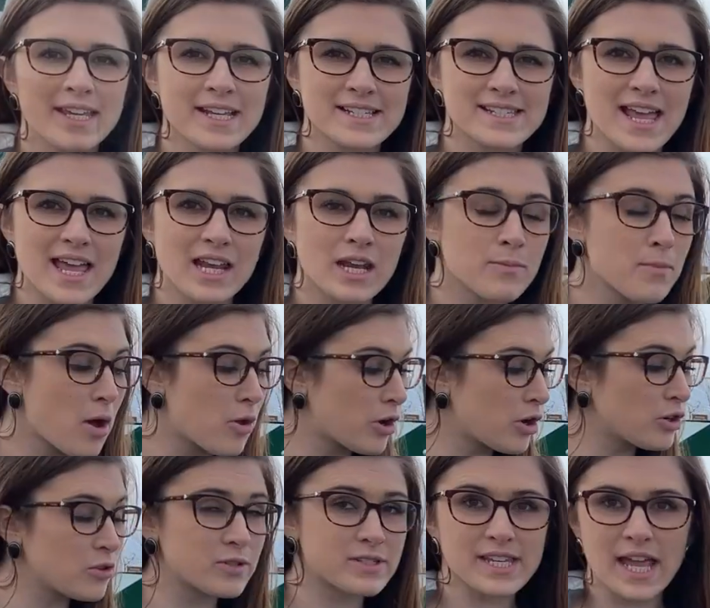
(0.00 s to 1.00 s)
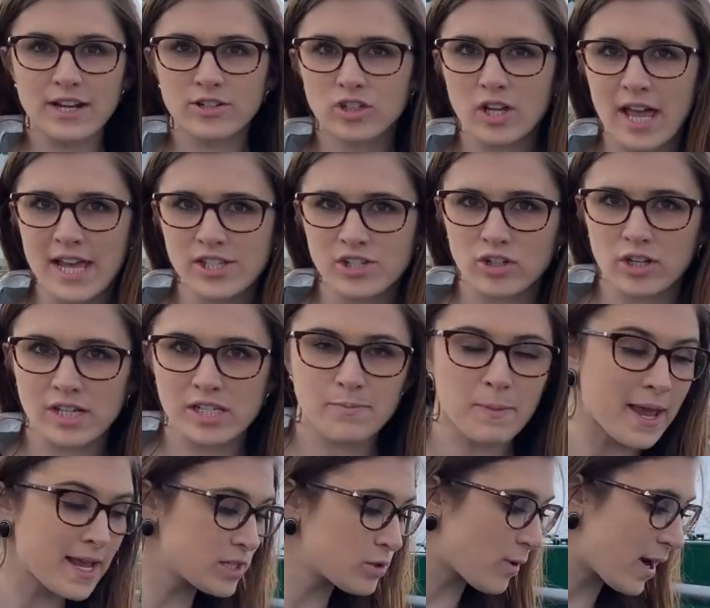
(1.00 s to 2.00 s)
excited about our new centralized grease
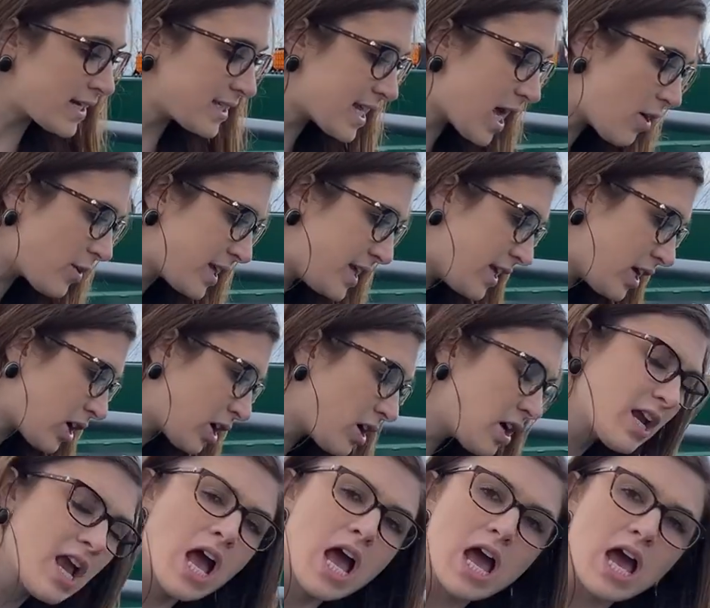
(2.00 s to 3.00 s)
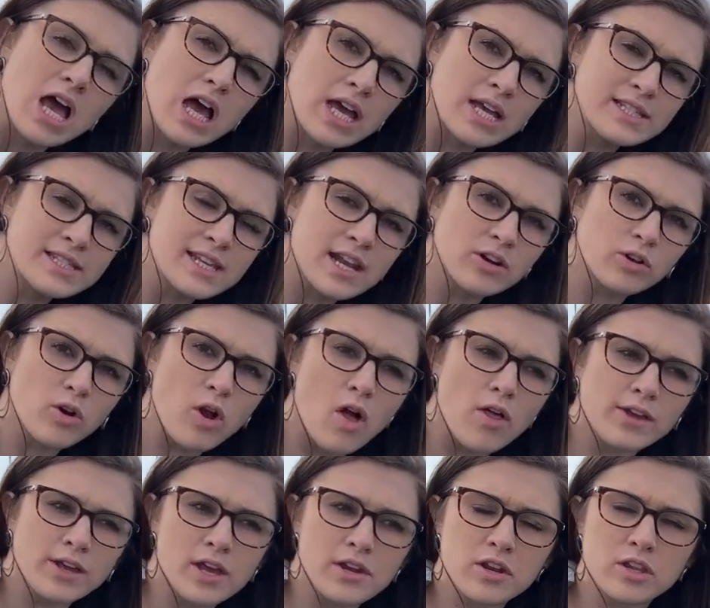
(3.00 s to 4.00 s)
banks right down here. Instead of
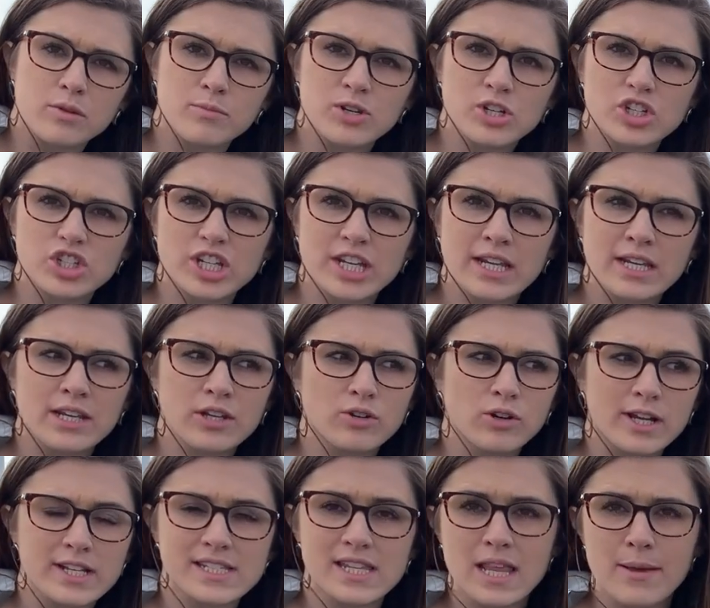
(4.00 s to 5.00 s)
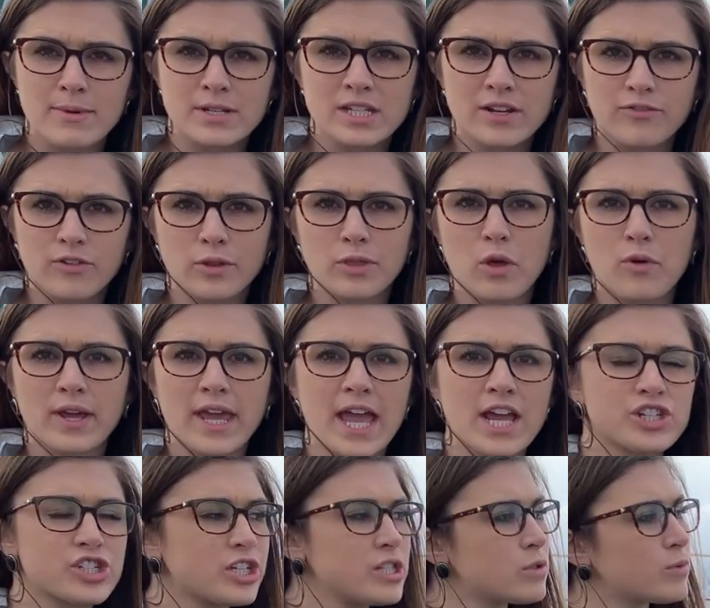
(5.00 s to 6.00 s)
crawling under the machine and greasing them in different
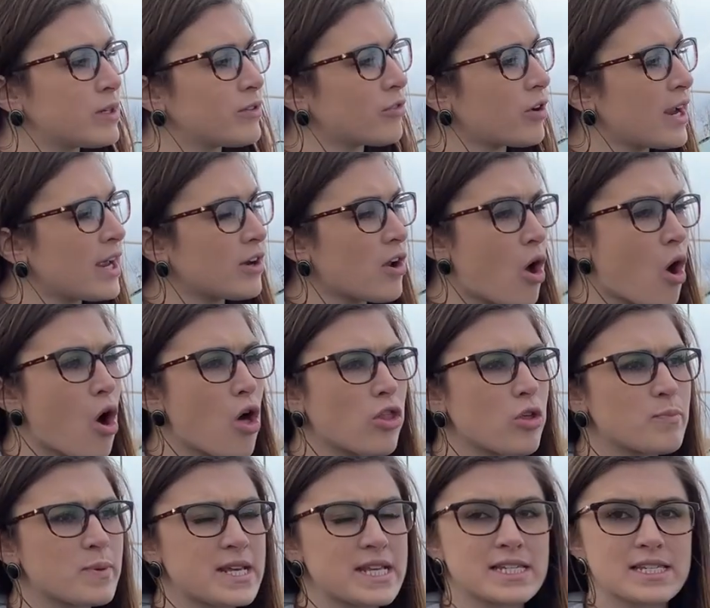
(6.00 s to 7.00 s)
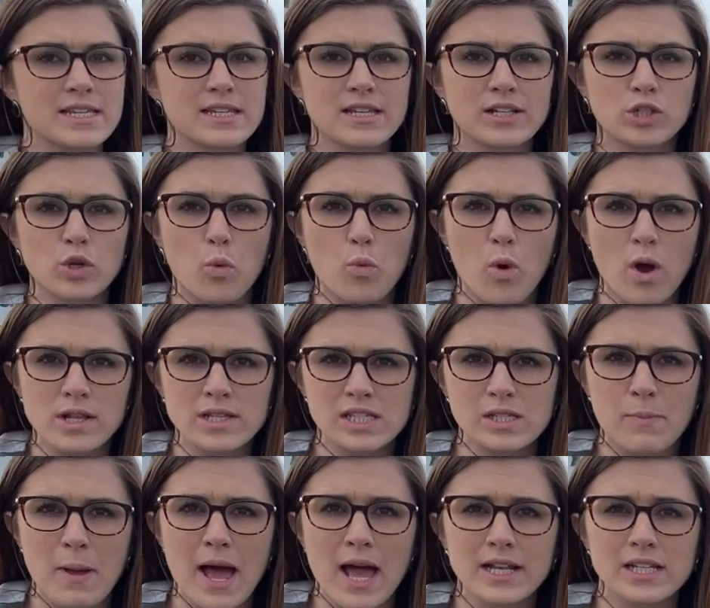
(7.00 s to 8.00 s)
locations, we've ran all the pieces into one
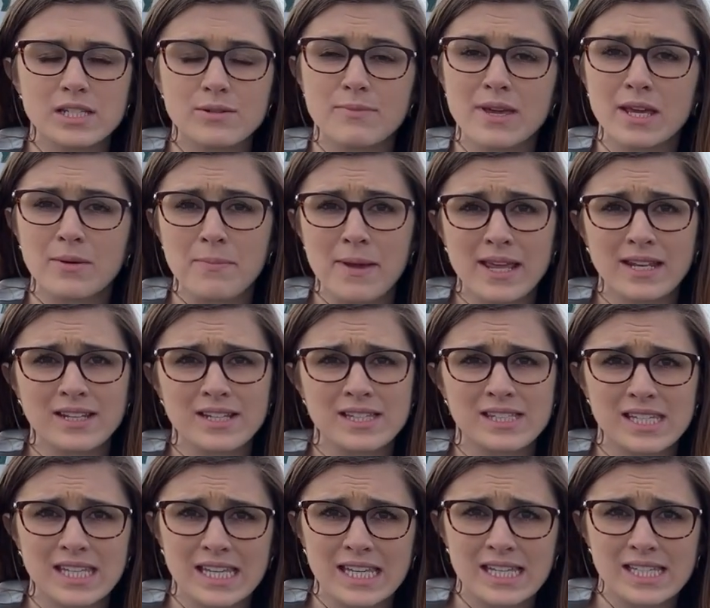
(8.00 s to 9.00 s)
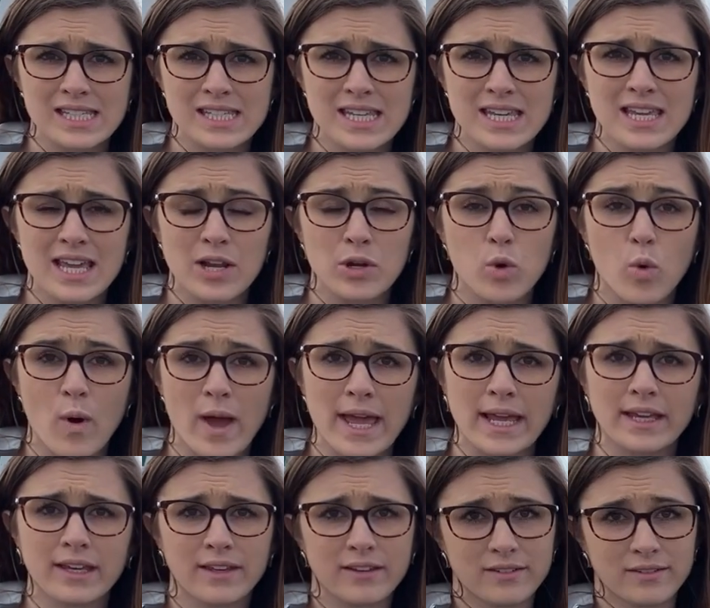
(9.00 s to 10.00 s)
spot to make maintenance easy and
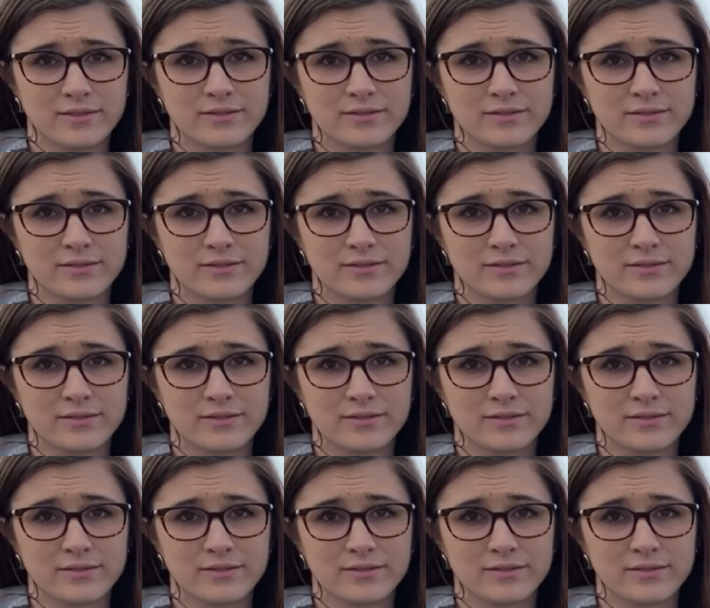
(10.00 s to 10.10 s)
quick.